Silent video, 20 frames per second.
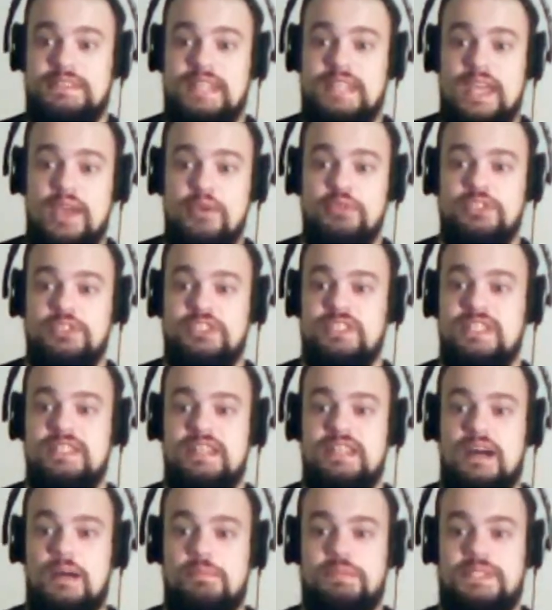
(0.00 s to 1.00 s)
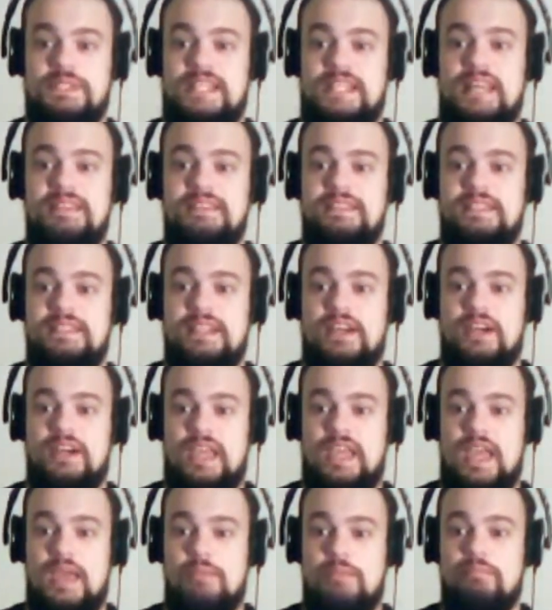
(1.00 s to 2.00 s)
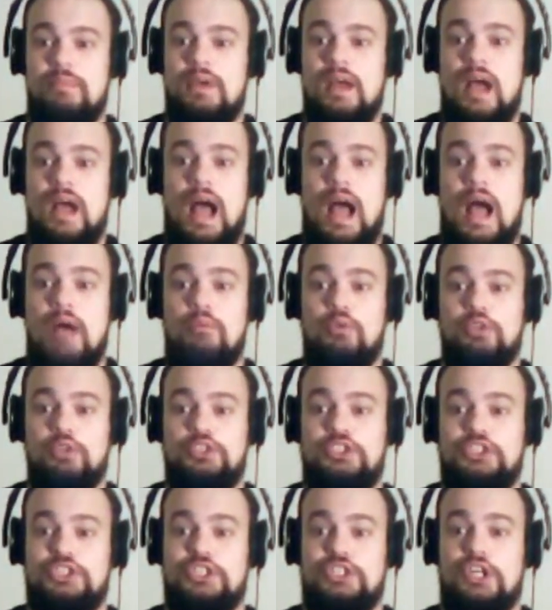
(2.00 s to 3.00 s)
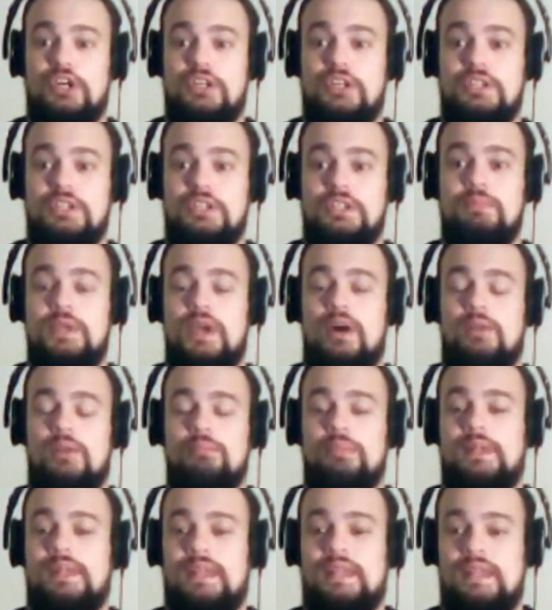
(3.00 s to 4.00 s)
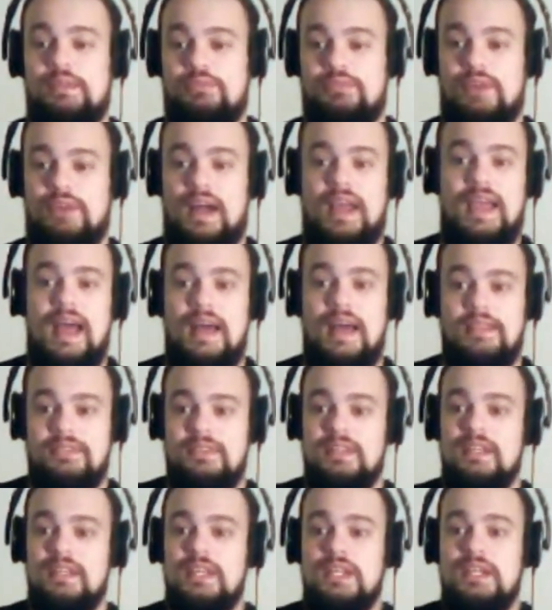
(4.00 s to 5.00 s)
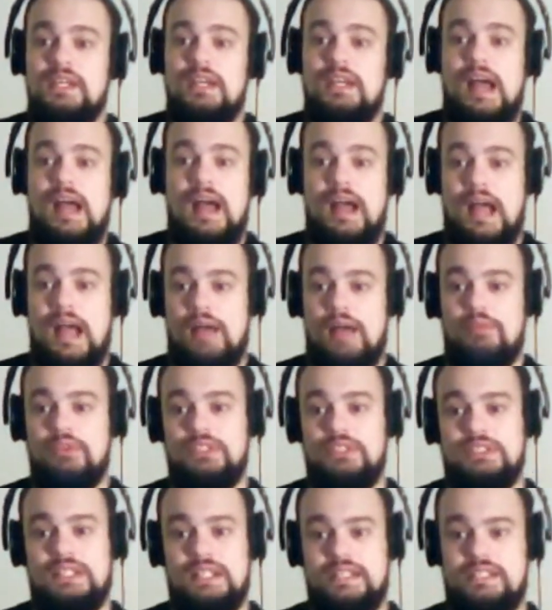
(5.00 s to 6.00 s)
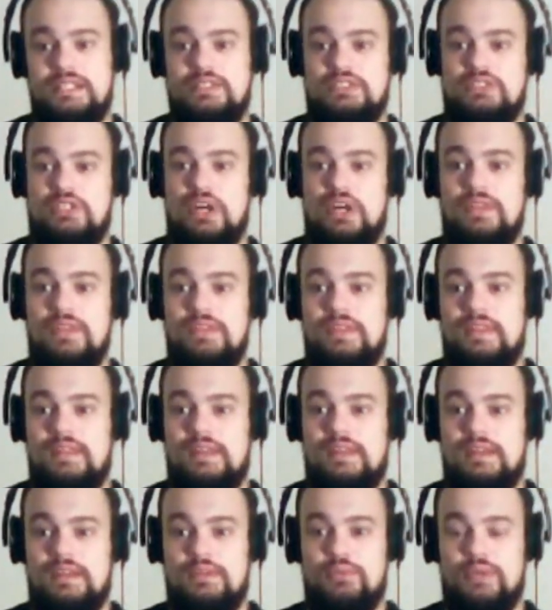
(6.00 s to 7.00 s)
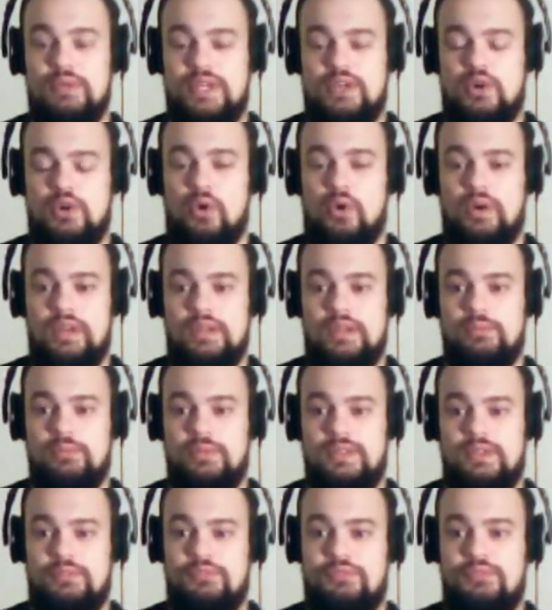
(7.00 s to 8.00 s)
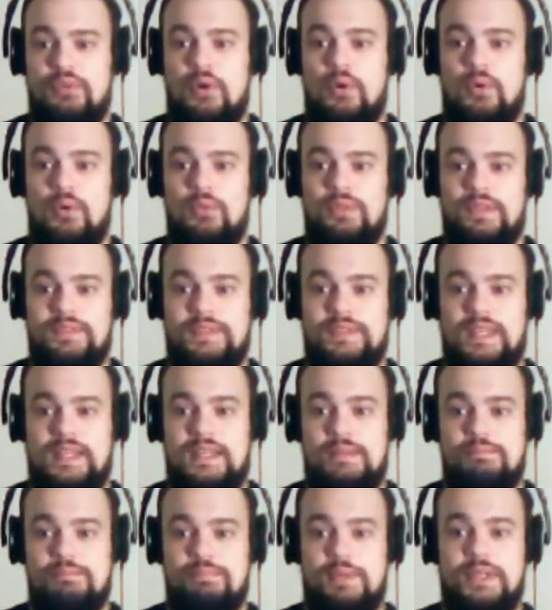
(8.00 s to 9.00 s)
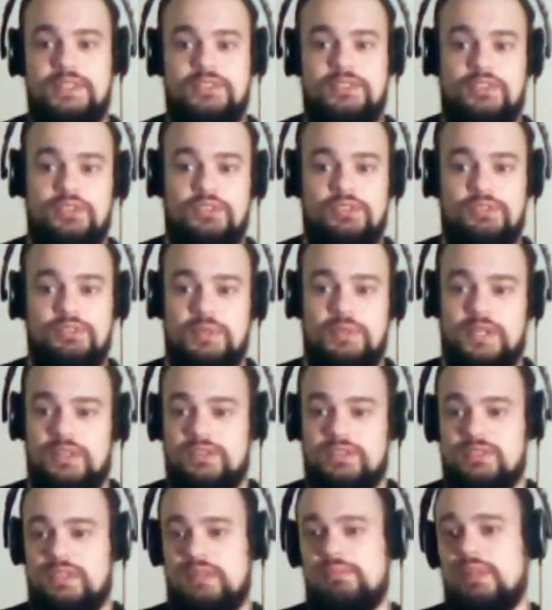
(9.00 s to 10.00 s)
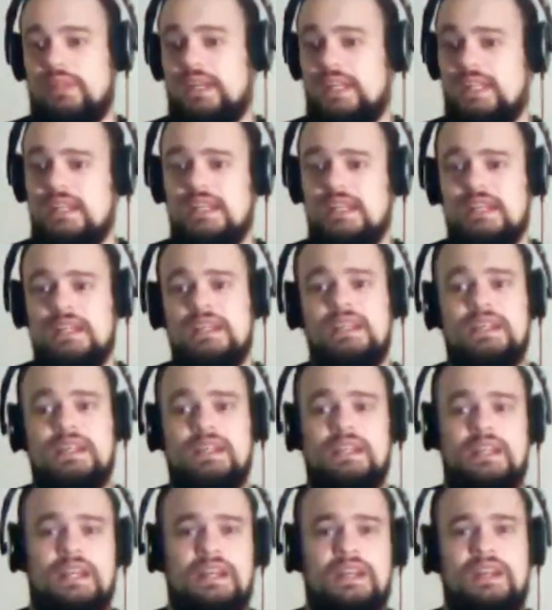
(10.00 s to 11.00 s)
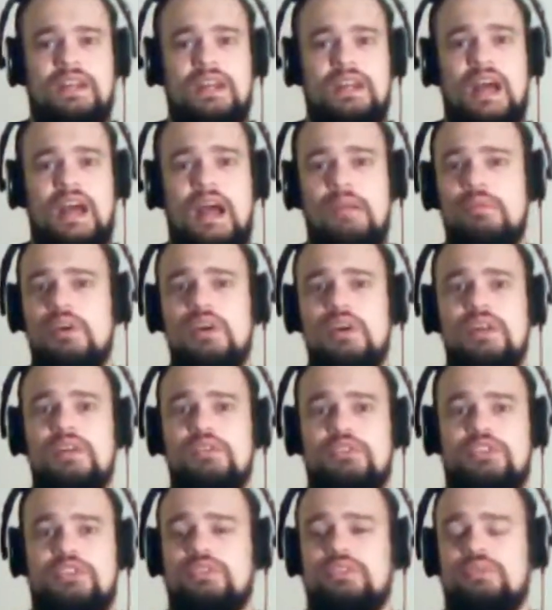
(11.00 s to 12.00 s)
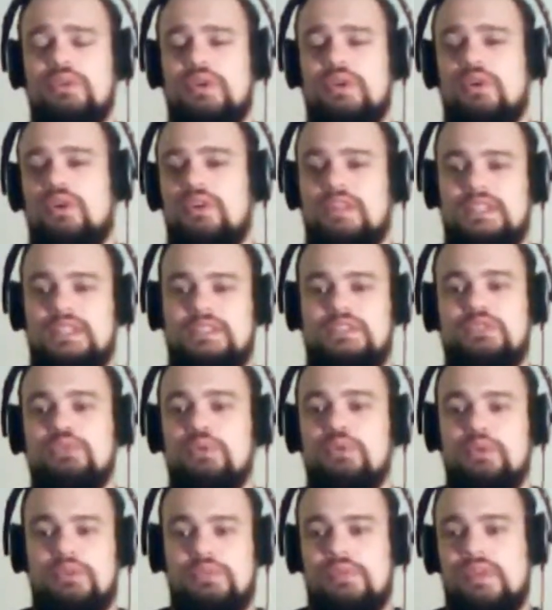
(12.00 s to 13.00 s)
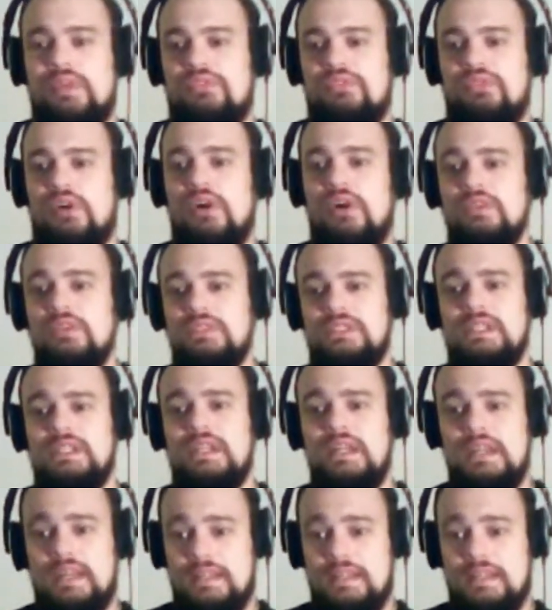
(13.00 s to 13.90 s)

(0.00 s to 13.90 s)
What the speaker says: Deus in Absentia came. I was shocked beyond belief. I had done recording with the phone and taking pictures because I'm like, I'm gonna just record like 2 or 3 songs, then